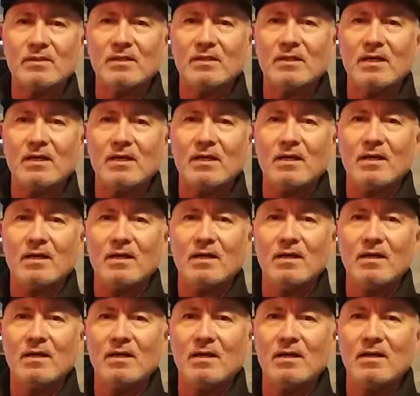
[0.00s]
See that?
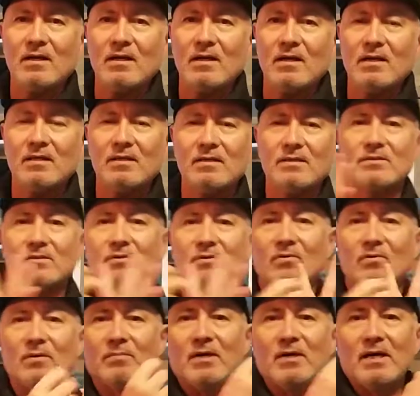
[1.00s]

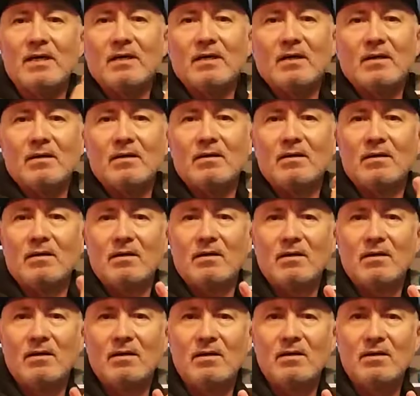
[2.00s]
So I'm kind of
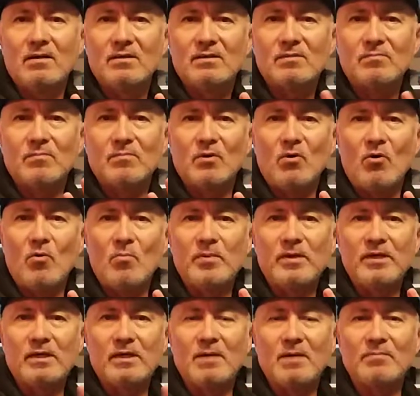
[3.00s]

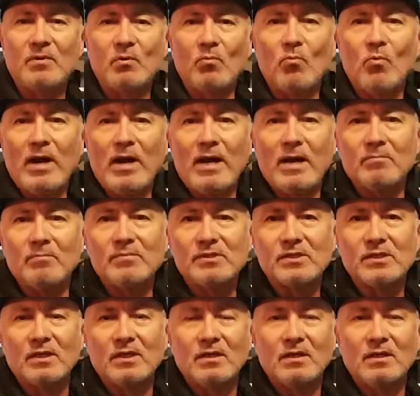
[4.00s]
opening up the
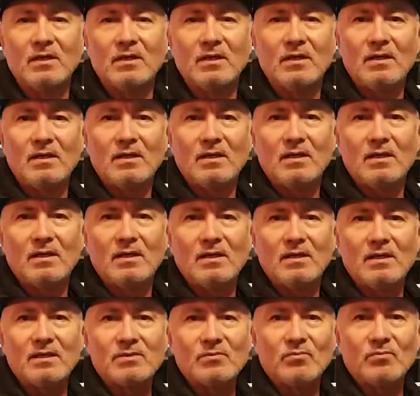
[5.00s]
webs
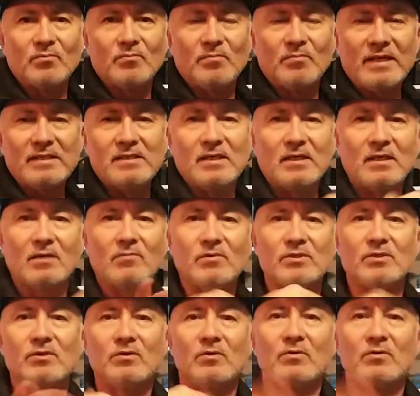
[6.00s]
is basically
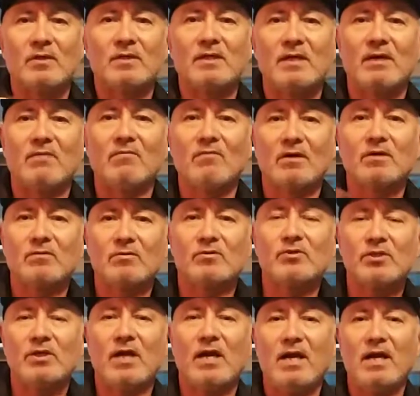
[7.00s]
what you're doing. Give it a little
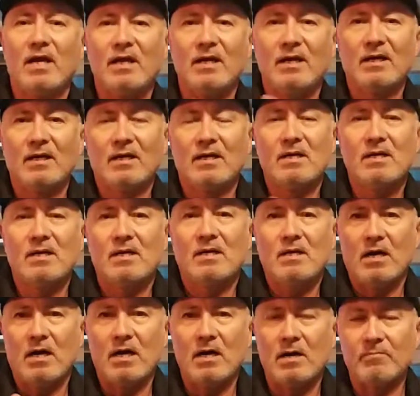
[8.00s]
shake.
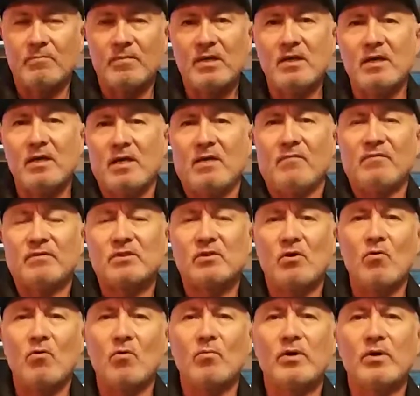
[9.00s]
If it's
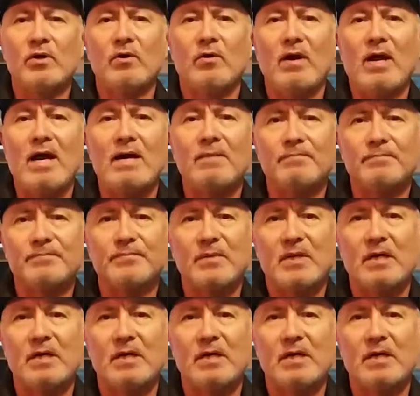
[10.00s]
cold where you're at,